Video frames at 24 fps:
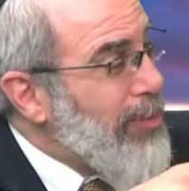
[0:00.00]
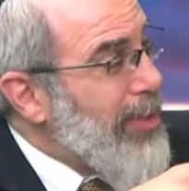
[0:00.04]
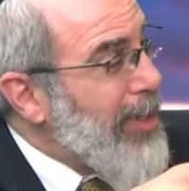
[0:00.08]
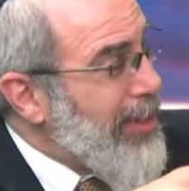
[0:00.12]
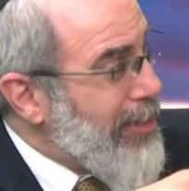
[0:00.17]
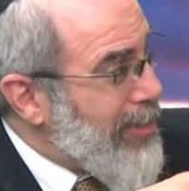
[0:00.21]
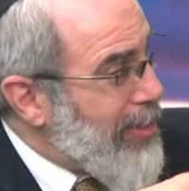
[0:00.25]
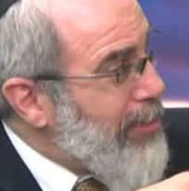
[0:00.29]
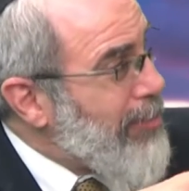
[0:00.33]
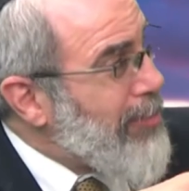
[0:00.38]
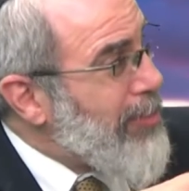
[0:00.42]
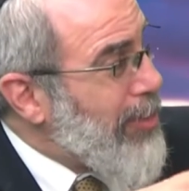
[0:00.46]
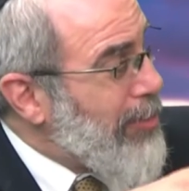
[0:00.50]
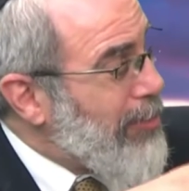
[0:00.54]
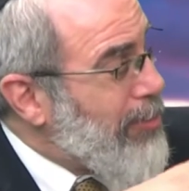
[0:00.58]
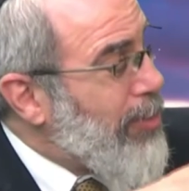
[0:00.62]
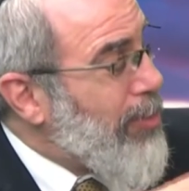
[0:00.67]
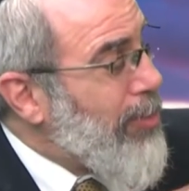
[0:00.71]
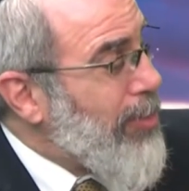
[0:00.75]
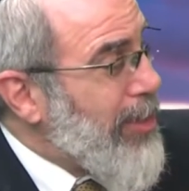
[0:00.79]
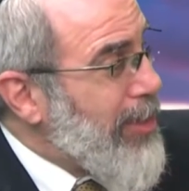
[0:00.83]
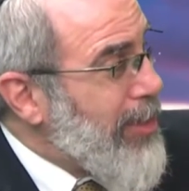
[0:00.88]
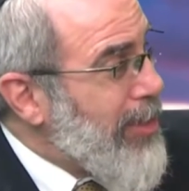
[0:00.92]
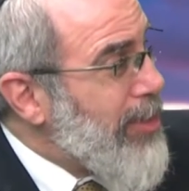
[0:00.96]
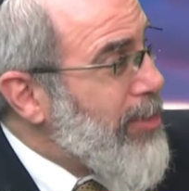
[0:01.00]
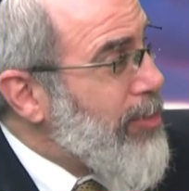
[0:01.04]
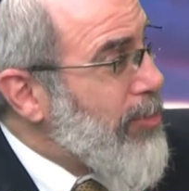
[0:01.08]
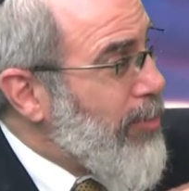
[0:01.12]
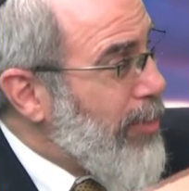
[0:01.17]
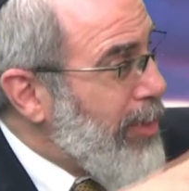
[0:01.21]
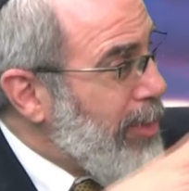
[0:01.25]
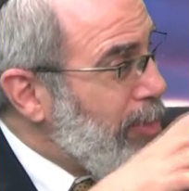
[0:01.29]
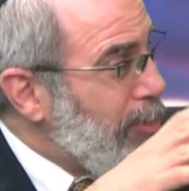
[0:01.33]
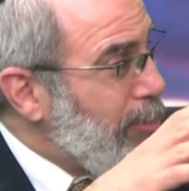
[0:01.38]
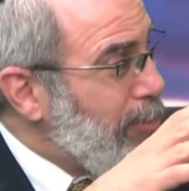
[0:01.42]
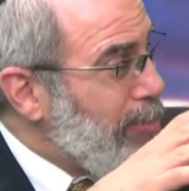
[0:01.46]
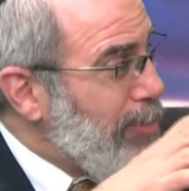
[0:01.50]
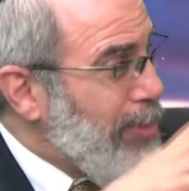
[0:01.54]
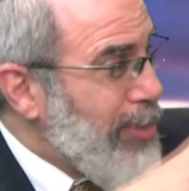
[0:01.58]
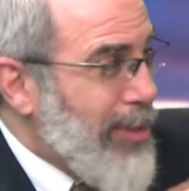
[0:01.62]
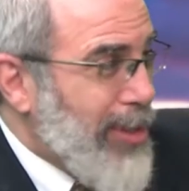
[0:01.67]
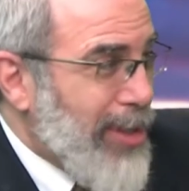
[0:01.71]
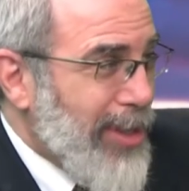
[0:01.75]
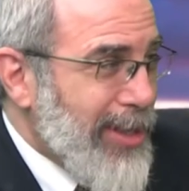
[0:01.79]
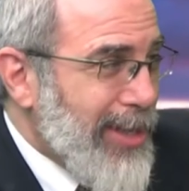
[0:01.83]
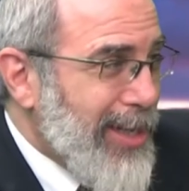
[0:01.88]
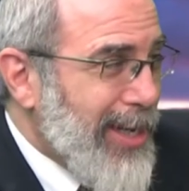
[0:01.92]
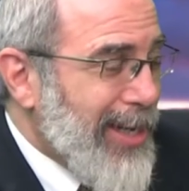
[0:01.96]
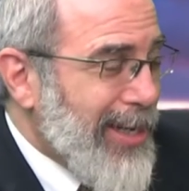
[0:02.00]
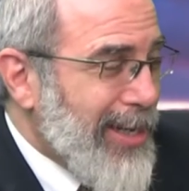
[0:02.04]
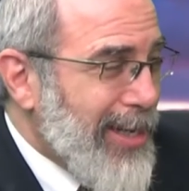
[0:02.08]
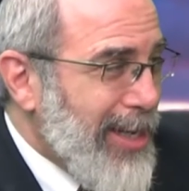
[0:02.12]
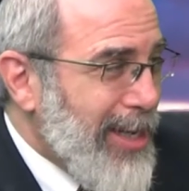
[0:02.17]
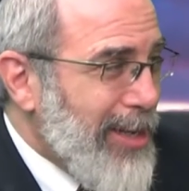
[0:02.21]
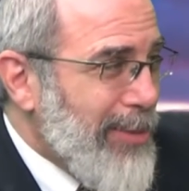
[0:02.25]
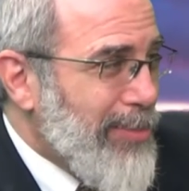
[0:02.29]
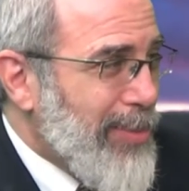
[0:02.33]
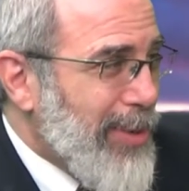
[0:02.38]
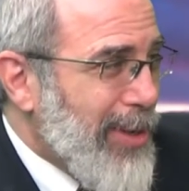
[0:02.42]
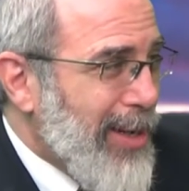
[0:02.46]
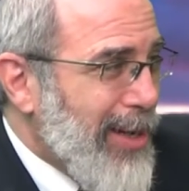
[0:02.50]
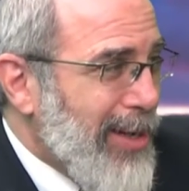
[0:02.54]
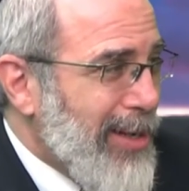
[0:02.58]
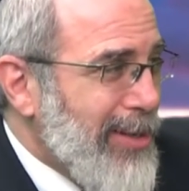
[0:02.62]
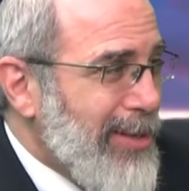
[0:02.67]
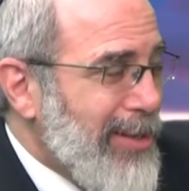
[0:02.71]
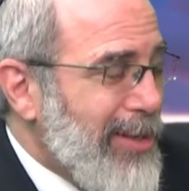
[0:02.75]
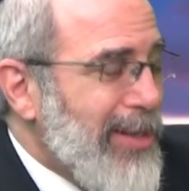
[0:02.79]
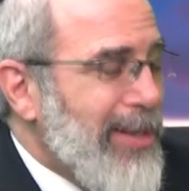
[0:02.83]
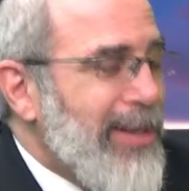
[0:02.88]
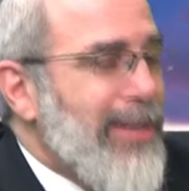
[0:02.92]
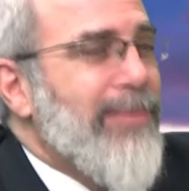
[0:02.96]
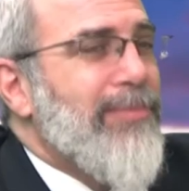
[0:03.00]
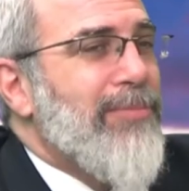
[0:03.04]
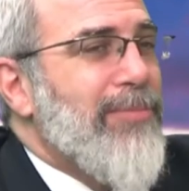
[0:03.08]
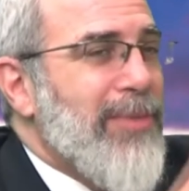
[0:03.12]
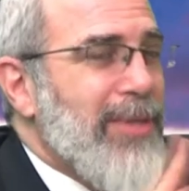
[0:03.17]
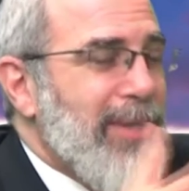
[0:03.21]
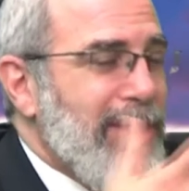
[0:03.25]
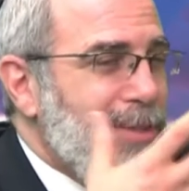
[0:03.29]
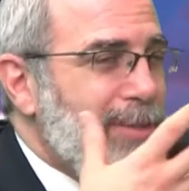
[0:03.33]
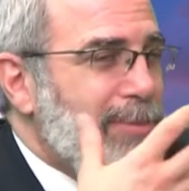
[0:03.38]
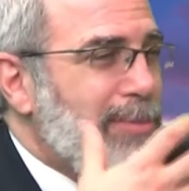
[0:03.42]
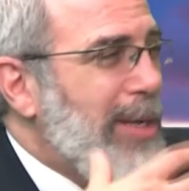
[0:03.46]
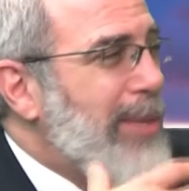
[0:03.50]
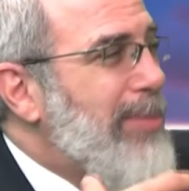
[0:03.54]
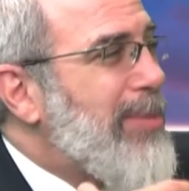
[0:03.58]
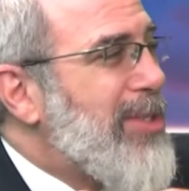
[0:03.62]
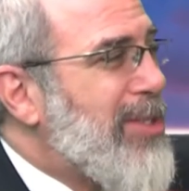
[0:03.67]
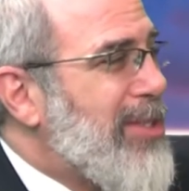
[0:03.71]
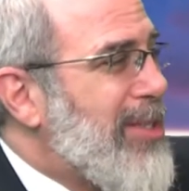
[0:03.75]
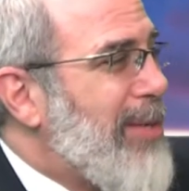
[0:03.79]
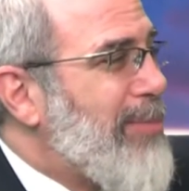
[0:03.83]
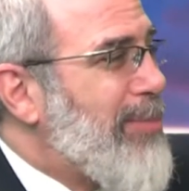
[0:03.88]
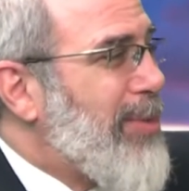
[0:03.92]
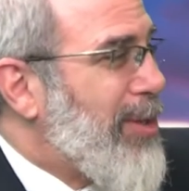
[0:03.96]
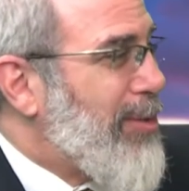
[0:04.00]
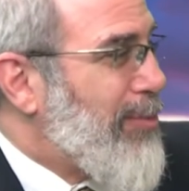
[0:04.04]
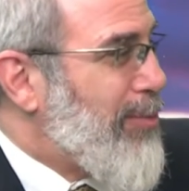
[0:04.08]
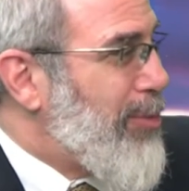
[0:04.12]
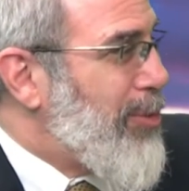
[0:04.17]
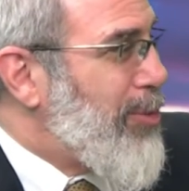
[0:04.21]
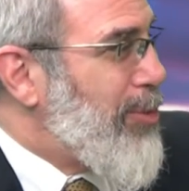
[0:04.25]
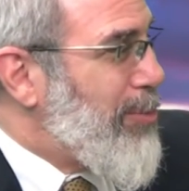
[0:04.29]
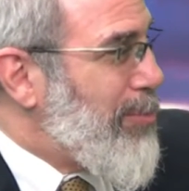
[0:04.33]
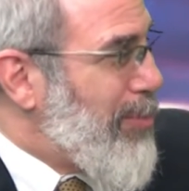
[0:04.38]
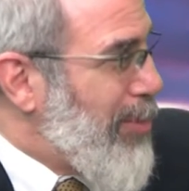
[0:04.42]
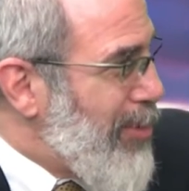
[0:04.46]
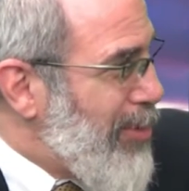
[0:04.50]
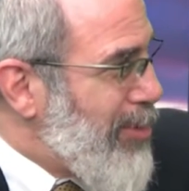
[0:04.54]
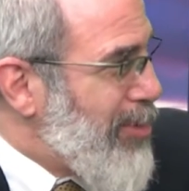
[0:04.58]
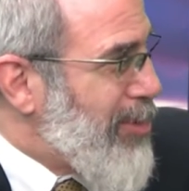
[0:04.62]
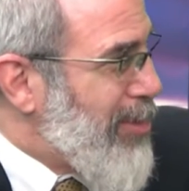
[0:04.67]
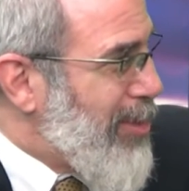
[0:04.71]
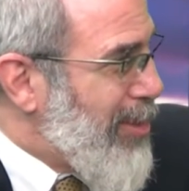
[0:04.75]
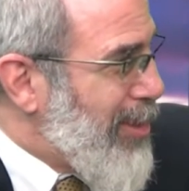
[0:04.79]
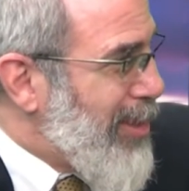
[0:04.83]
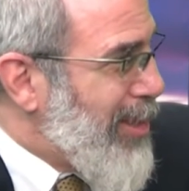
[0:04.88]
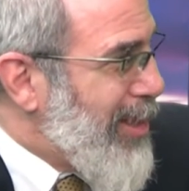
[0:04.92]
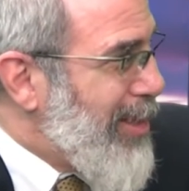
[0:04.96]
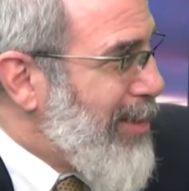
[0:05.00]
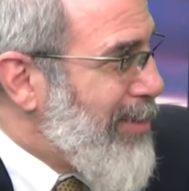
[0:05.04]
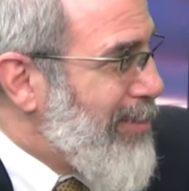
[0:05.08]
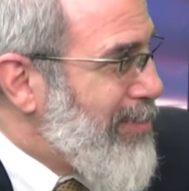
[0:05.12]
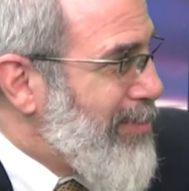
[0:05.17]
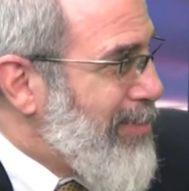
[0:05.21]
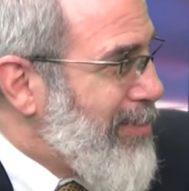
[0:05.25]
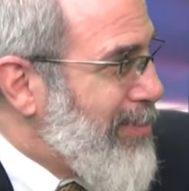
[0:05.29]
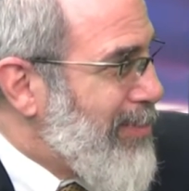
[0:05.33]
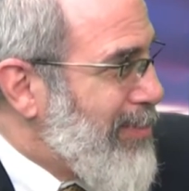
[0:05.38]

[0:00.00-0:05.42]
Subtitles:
right. The point is, when you put on that kippah, it's maybe something for you personally,